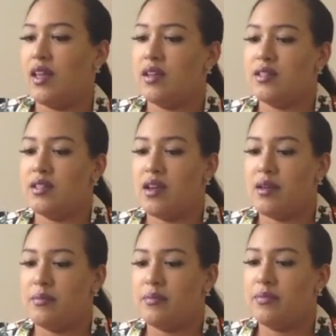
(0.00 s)

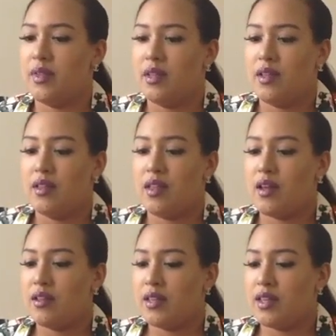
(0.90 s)
And
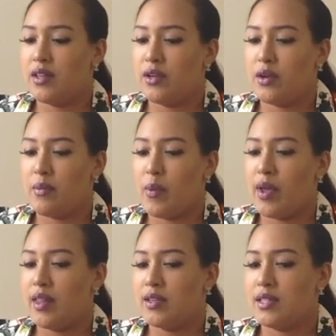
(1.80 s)
luckily, my
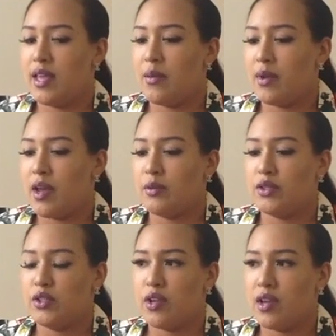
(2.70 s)
weight loss came when I
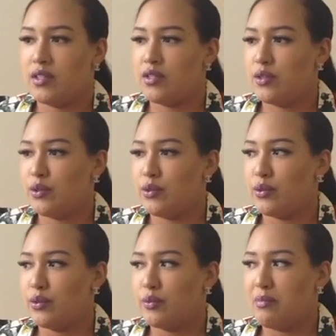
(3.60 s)
was just trying
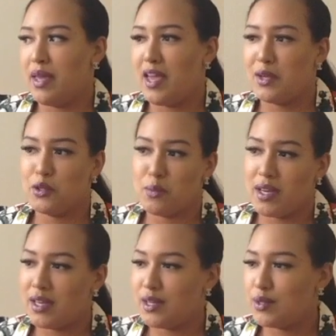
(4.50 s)
to make extra
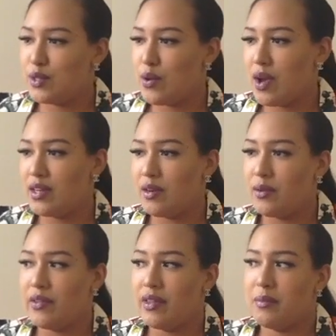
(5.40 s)
money. So I didn't
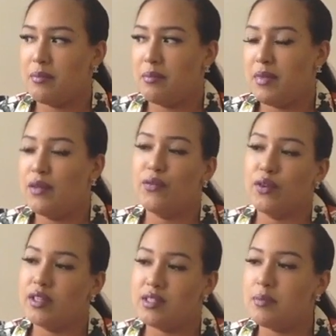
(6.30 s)
really mean
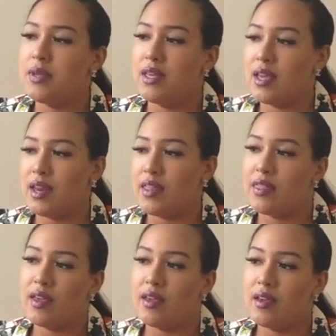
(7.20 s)
for it to be
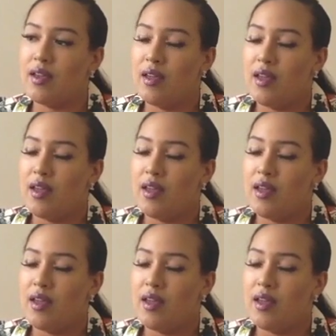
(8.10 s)
anything.